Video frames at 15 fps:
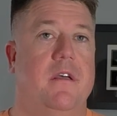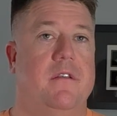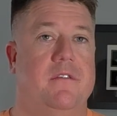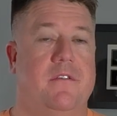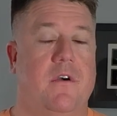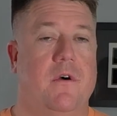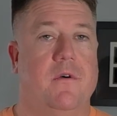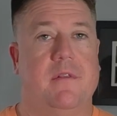
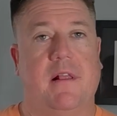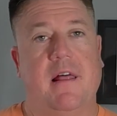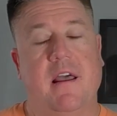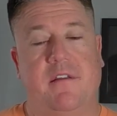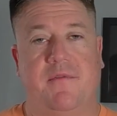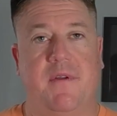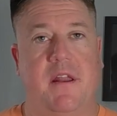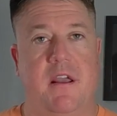So the
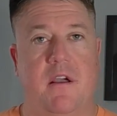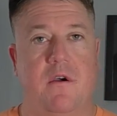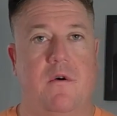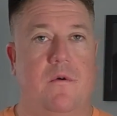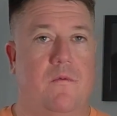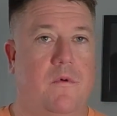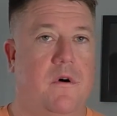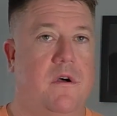last
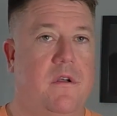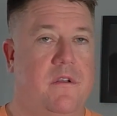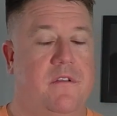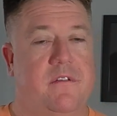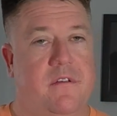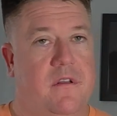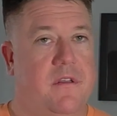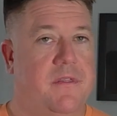video
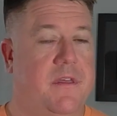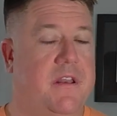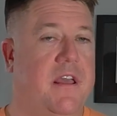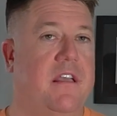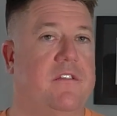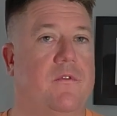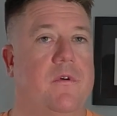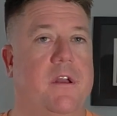was the
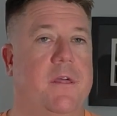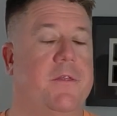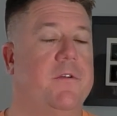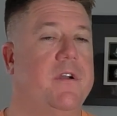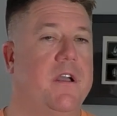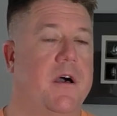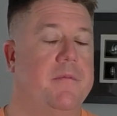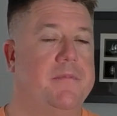day
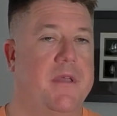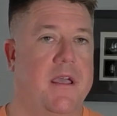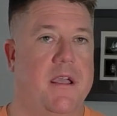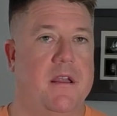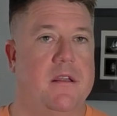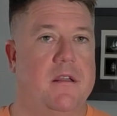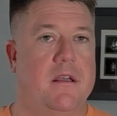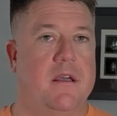23
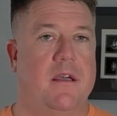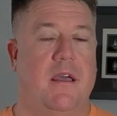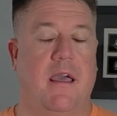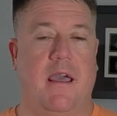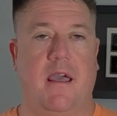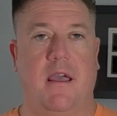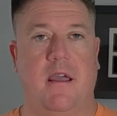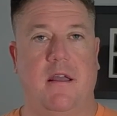update,
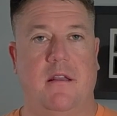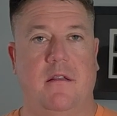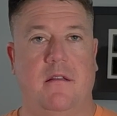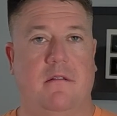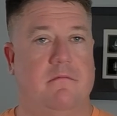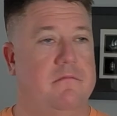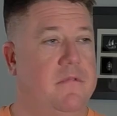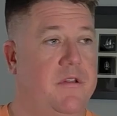and
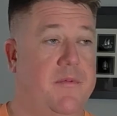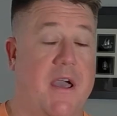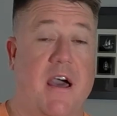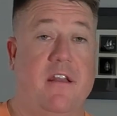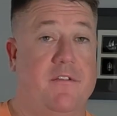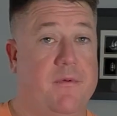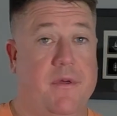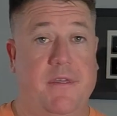to be
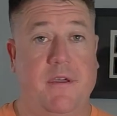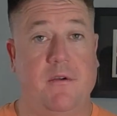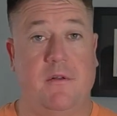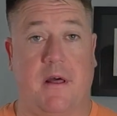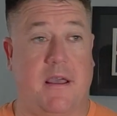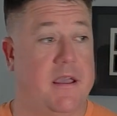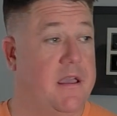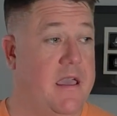honest with you,
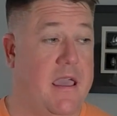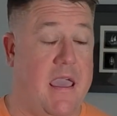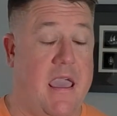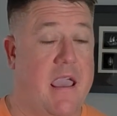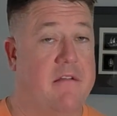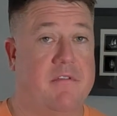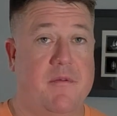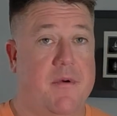like
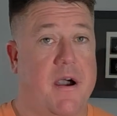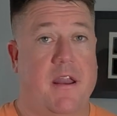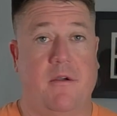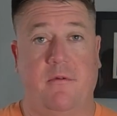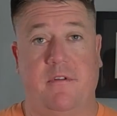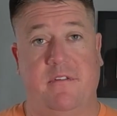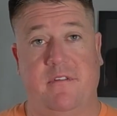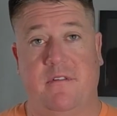everybody
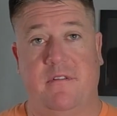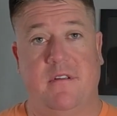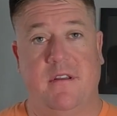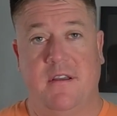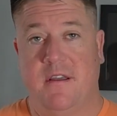was,